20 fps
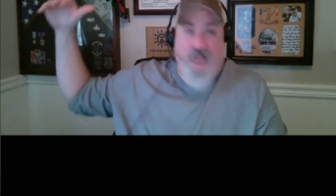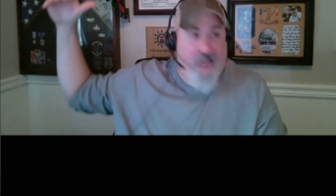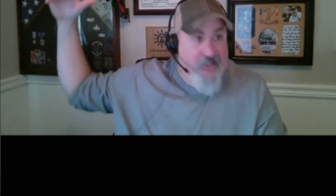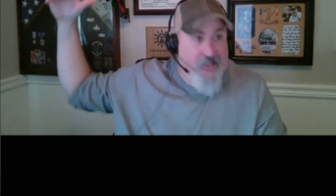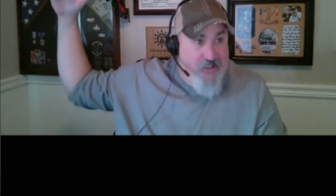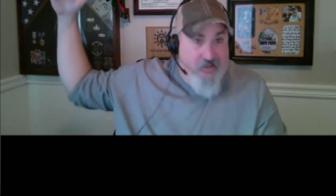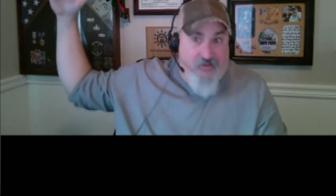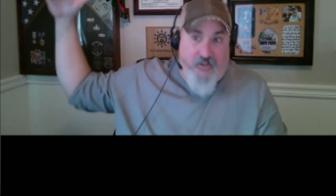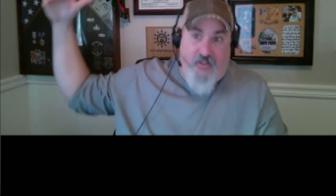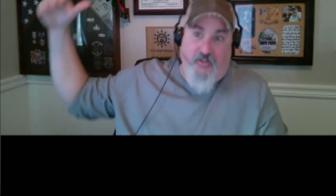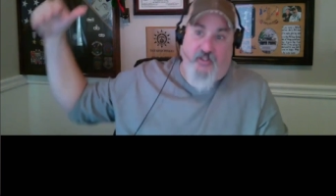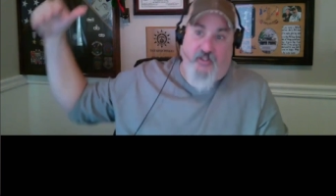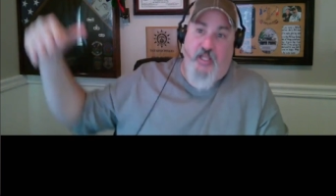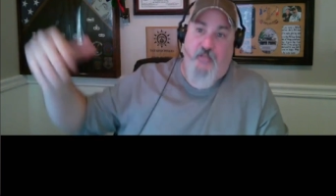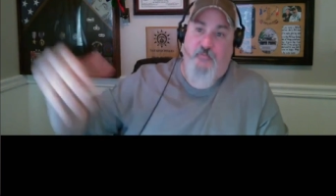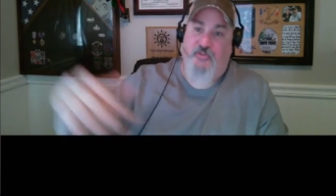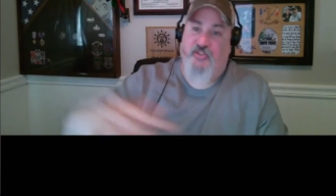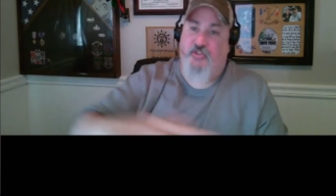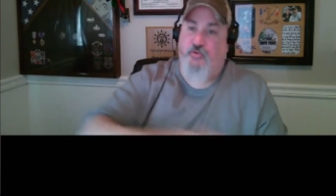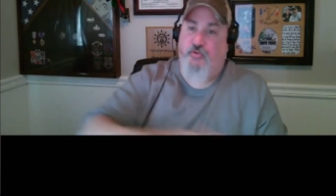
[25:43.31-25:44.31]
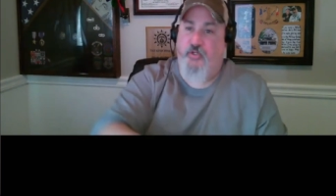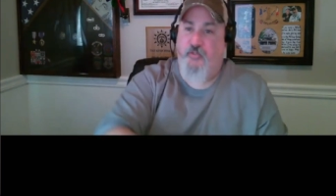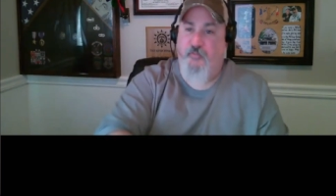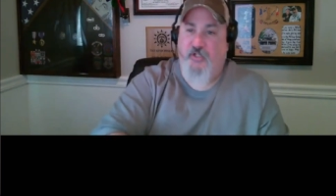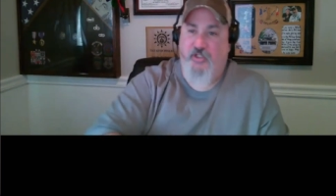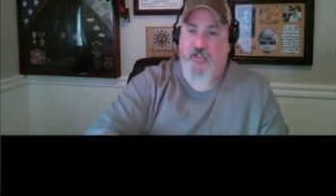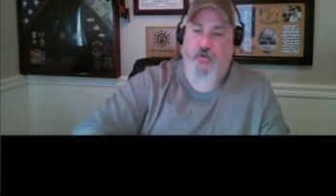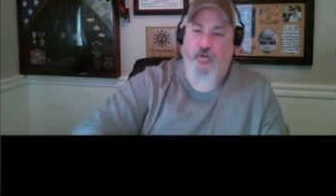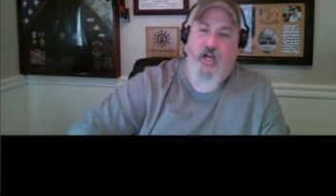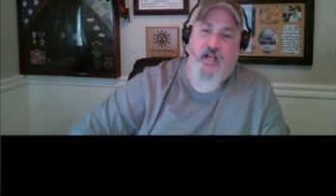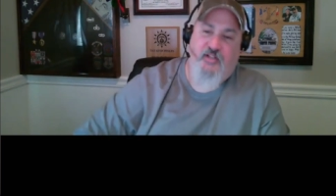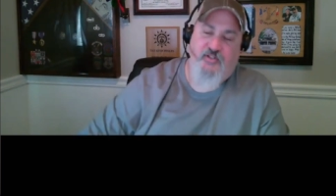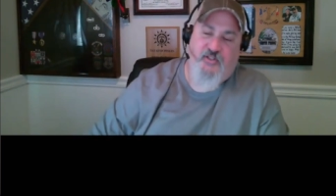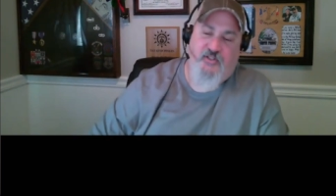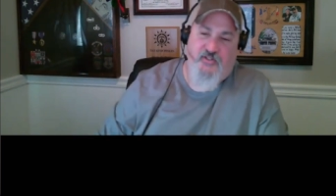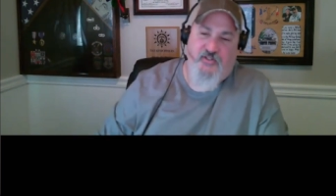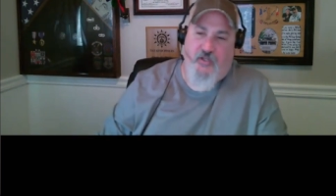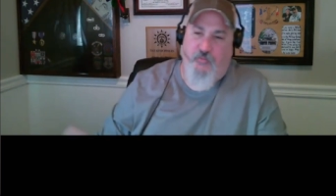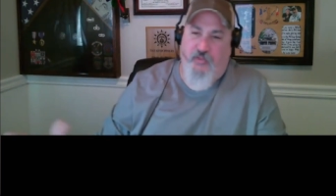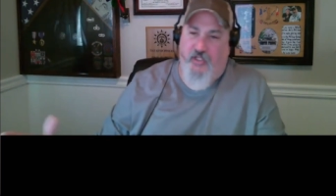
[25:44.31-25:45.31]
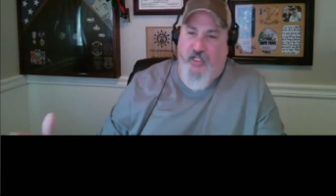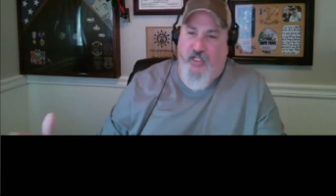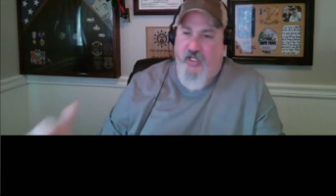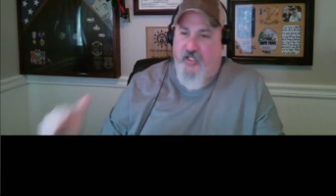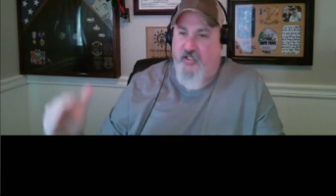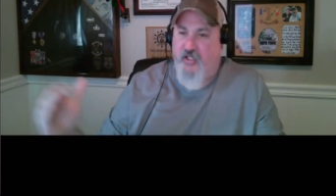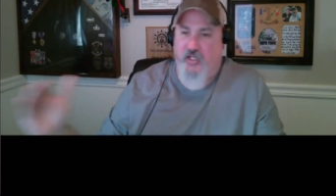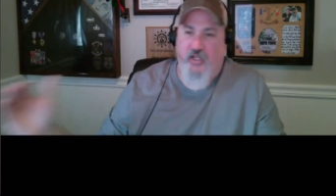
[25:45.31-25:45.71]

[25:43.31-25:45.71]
harrier came screaming across because they were like